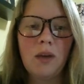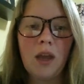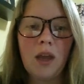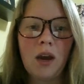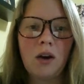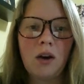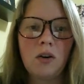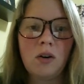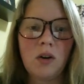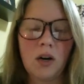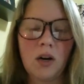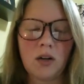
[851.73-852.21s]

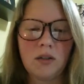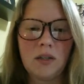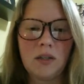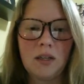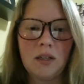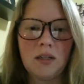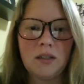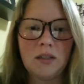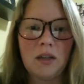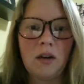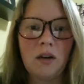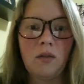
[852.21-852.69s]
care
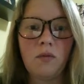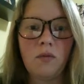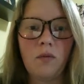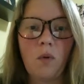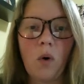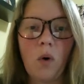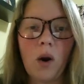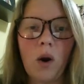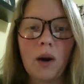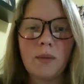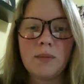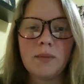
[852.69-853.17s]
nurses
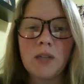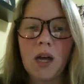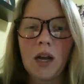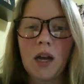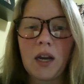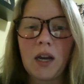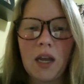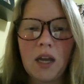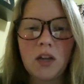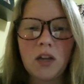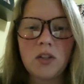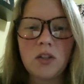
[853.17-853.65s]
informed on
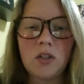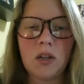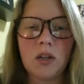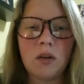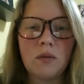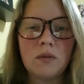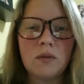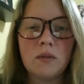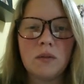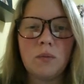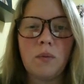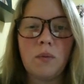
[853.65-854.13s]
issues